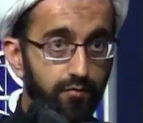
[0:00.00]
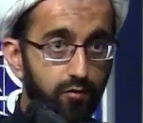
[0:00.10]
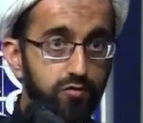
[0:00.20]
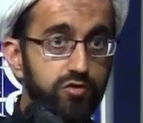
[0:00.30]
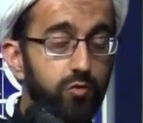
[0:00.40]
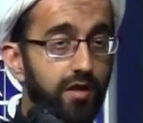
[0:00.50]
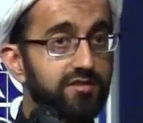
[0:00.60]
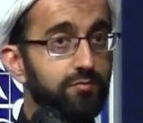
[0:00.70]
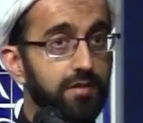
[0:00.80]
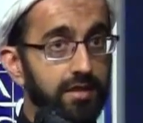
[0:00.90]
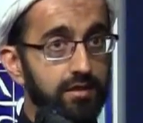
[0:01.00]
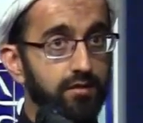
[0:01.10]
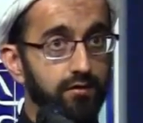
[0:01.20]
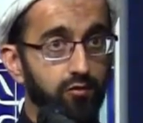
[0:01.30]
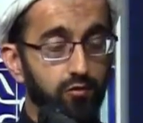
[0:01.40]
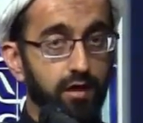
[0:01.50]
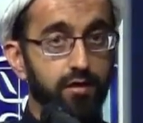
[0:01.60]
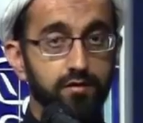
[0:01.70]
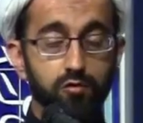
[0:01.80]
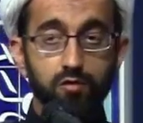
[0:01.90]
those who explain the
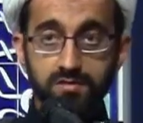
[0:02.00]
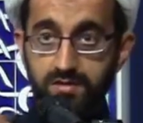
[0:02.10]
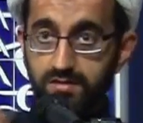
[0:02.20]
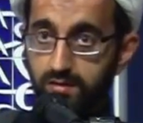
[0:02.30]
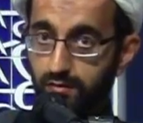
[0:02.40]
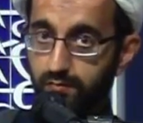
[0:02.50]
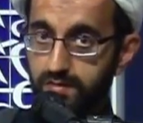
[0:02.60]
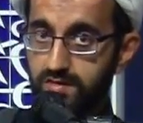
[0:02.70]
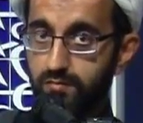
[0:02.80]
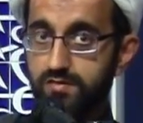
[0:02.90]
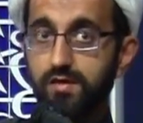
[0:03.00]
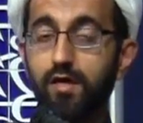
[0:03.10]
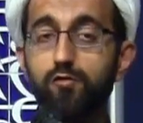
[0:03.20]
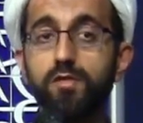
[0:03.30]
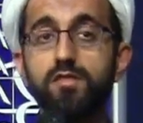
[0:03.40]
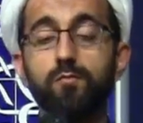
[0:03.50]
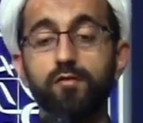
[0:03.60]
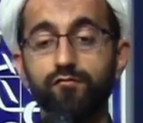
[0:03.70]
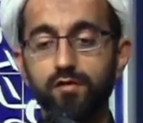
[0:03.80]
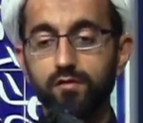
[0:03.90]
Quran. The Quran sets down the principles, and the Ahlul Bayt come
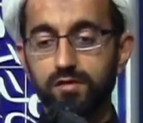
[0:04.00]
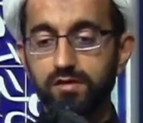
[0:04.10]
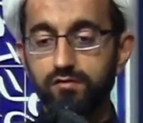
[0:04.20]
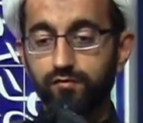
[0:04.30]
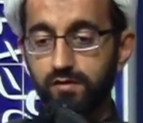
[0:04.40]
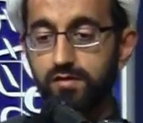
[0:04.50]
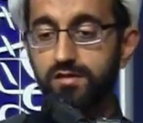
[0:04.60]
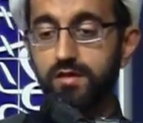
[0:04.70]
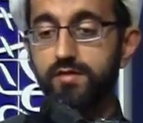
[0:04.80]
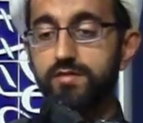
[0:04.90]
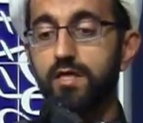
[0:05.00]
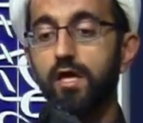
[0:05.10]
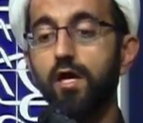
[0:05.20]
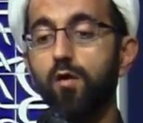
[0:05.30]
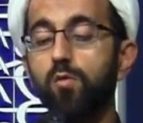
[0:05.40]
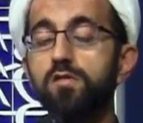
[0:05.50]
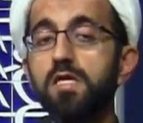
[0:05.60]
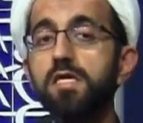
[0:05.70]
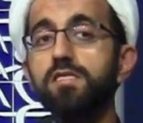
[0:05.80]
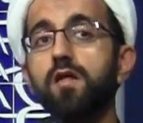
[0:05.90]
and fill in the details. What
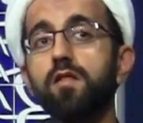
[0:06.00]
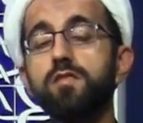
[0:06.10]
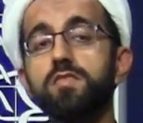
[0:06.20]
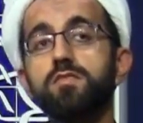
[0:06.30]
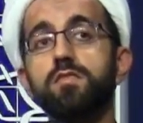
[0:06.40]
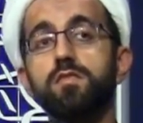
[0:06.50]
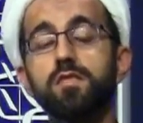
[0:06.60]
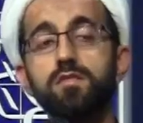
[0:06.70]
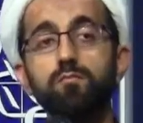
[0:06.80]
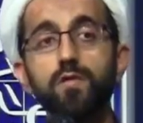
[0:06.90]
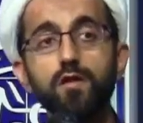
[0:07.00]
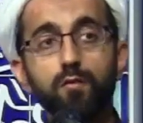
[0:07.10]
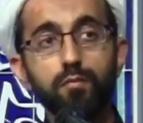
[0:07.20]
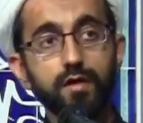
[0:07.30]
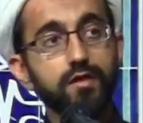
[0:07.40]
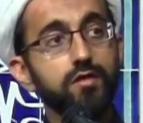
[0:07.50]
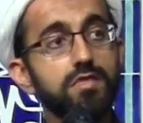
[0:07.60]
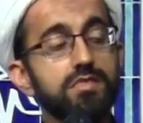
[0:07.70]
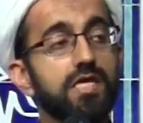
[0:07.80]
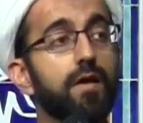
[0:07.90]
they tell us is that the middle prayer
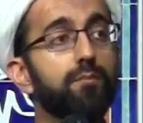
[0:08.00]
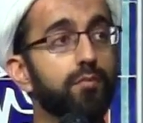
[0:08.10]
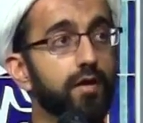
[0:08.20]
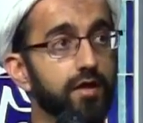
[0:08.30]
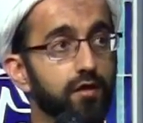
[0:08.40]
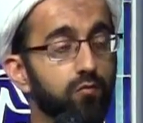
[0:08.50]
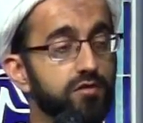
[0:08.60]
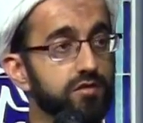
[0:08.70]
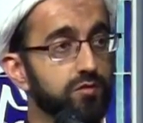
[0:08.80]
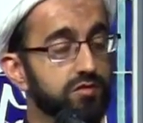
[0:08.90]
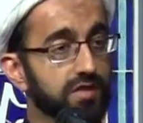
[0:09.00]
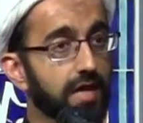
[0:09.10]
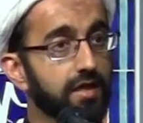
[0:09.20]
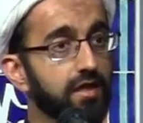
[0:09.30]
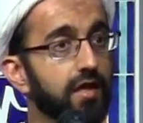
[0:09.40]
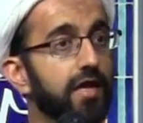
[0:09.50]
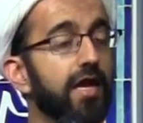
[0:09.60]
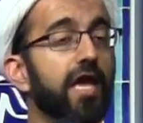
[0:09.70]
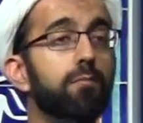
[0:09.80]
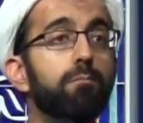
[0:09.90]
is that prayer which is recited
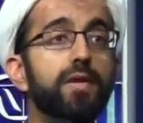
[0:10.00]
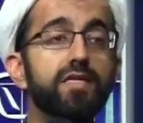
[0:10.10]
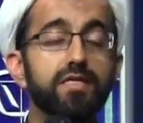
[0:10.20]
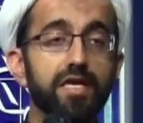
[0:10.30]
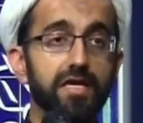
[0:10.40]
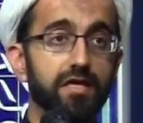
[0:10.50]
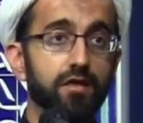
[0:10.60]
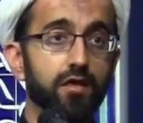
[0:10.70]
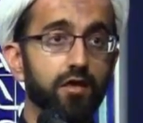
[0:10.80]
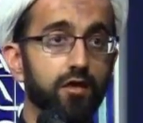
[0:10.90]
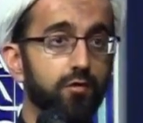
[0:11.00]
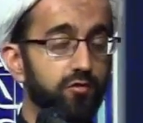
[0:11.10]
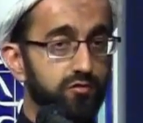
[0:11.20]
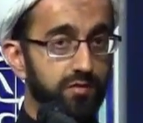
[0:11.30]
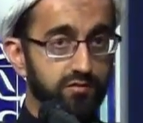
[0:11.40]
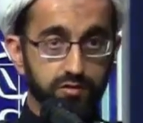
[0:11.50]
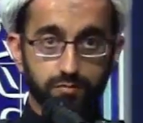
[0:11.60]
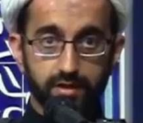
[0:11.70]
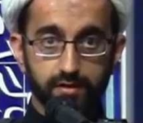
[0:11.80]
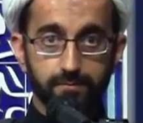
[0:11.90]
at midday, which means
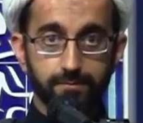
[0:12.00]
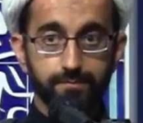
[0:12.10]
which prayer?